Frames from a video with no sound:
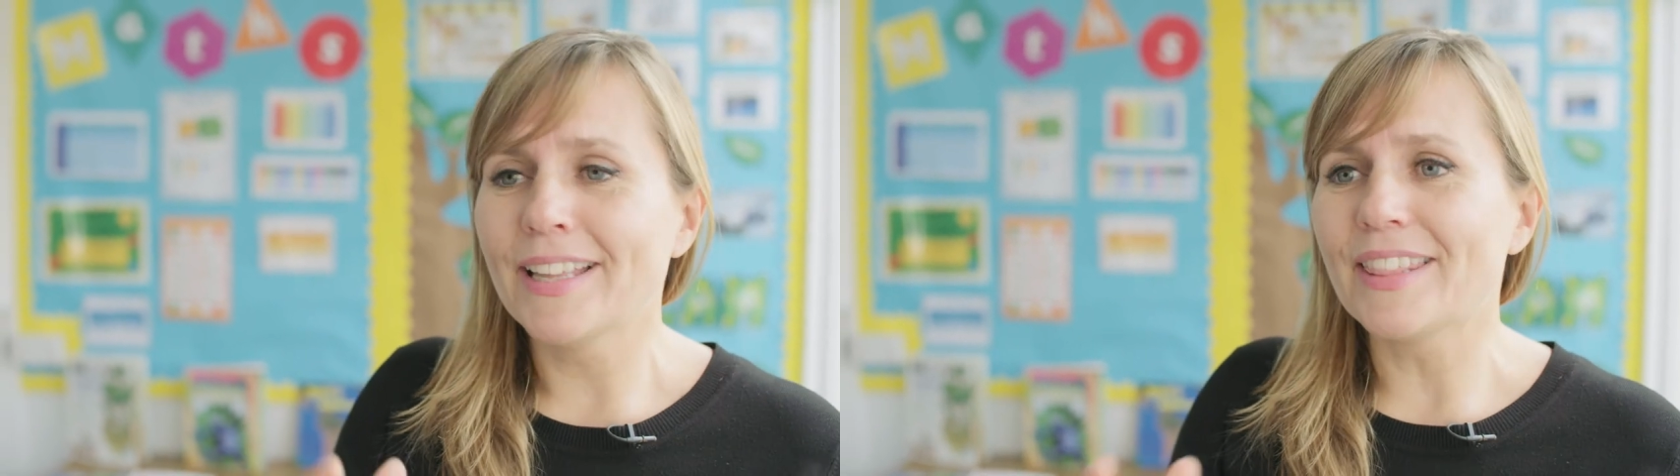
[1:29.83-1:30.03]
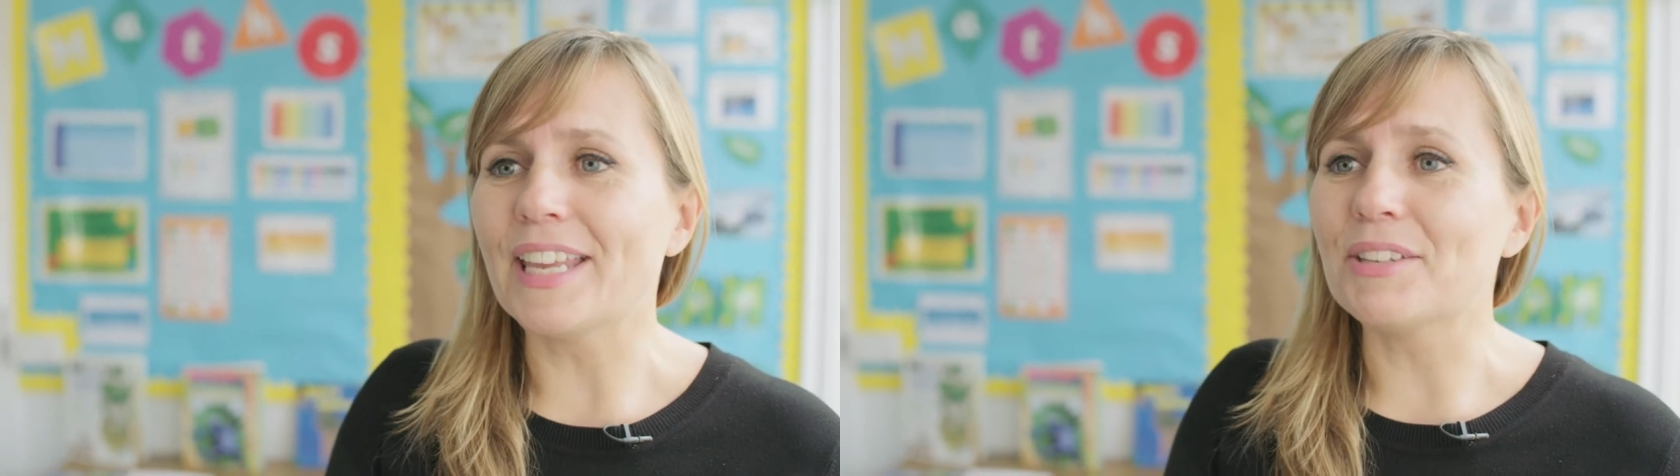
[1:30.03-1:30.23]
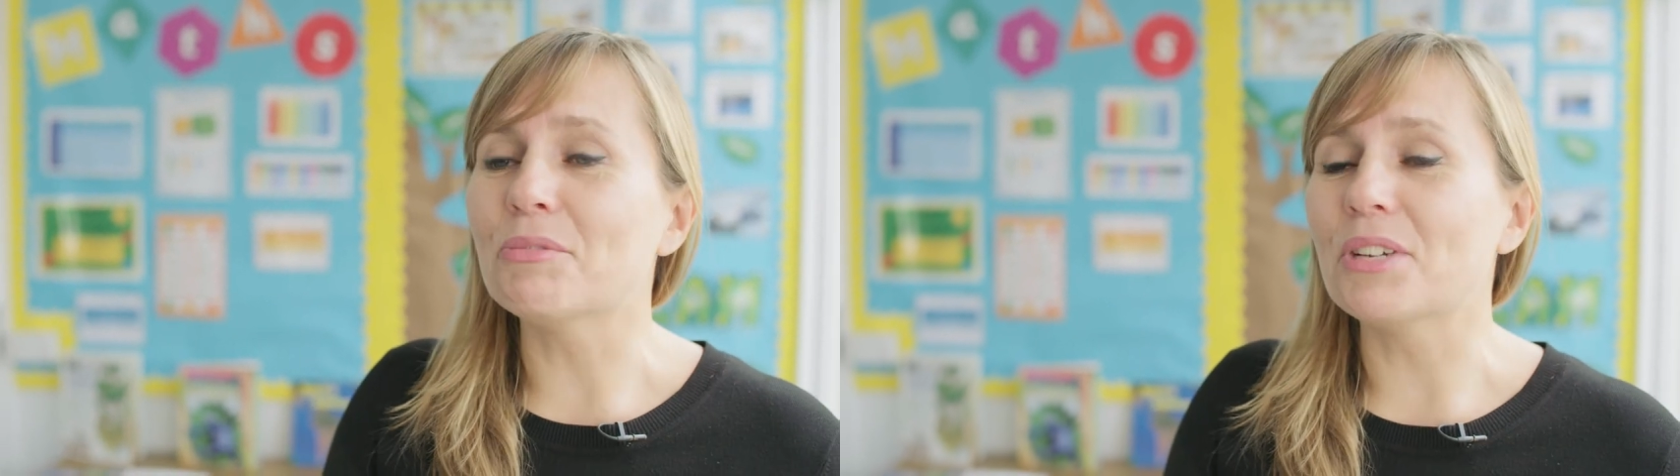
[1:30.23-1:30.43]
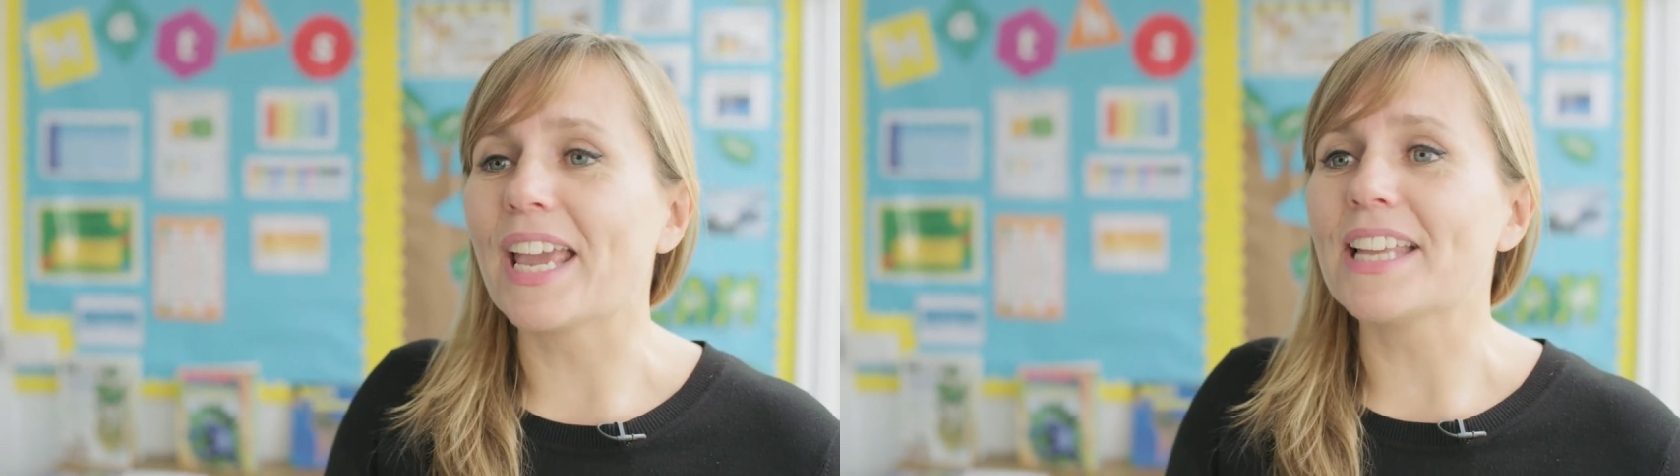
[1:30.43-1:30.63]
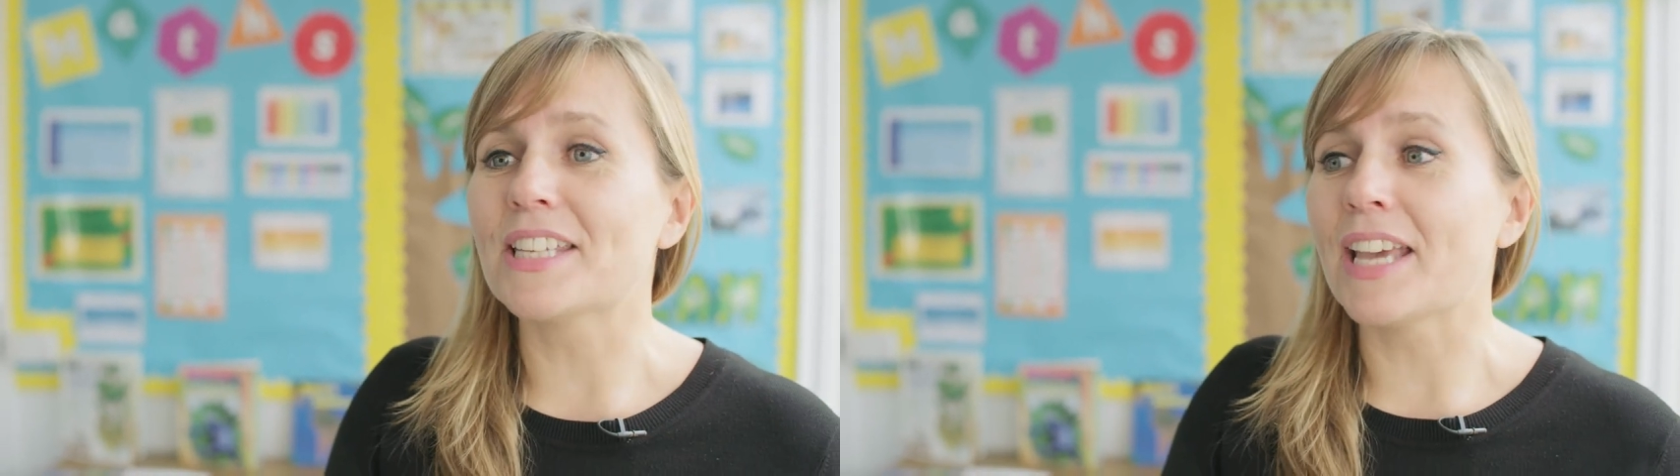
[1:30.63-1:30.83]
then we
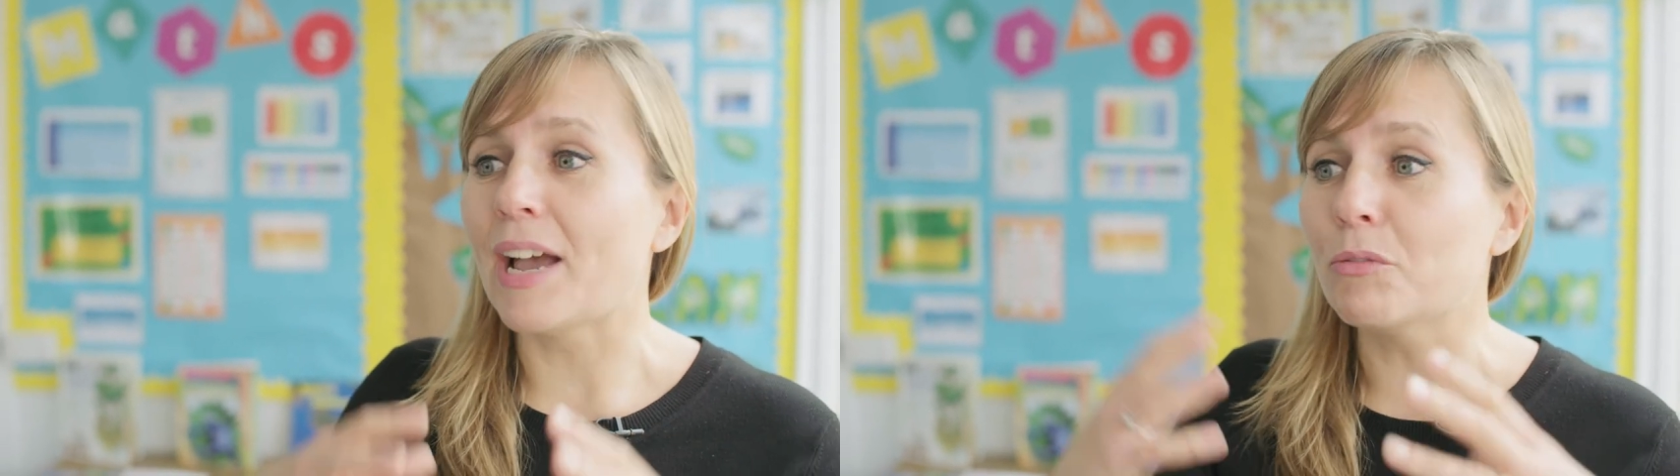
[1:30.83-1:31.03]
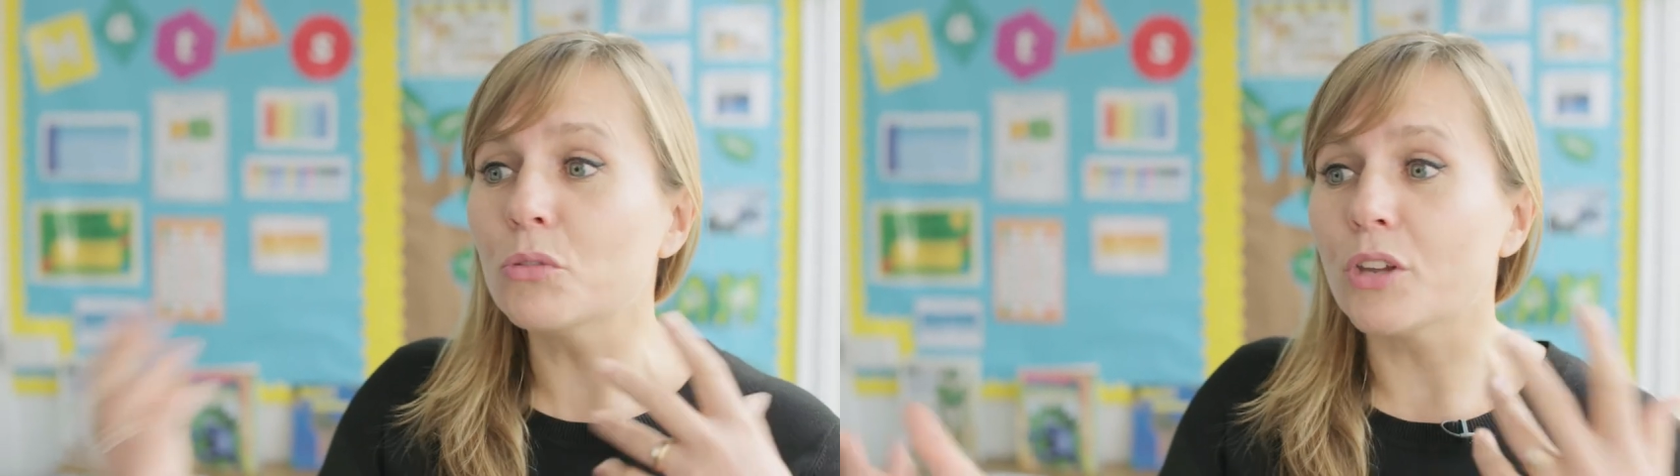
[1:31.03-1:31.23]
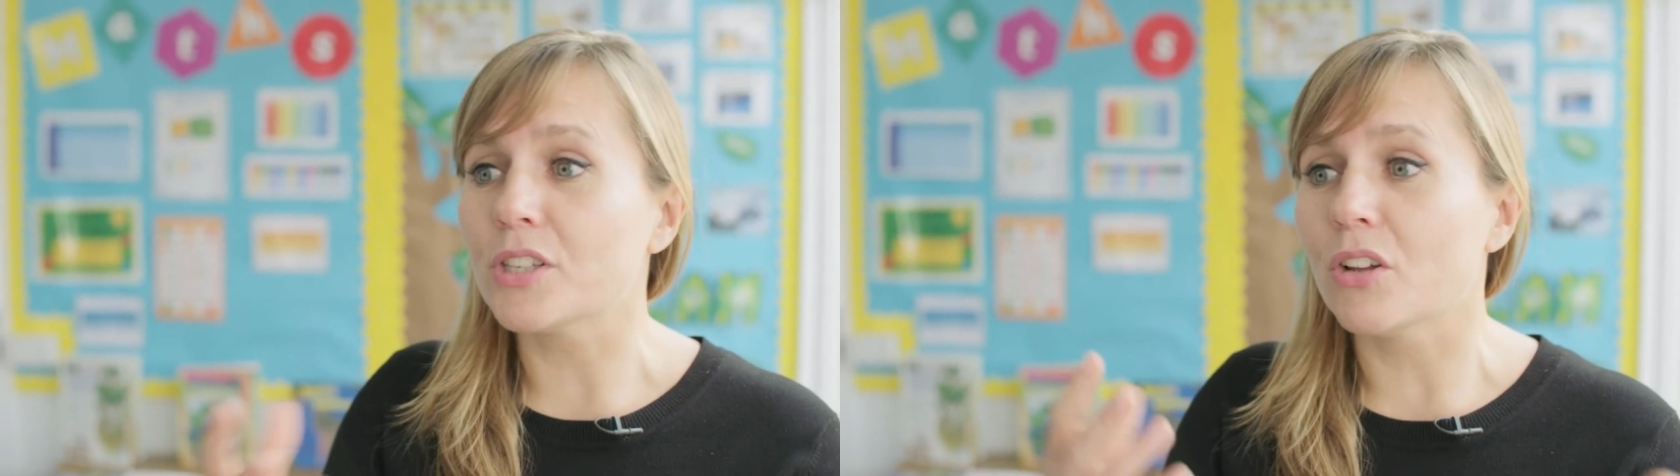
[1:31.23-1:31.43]
get to have all those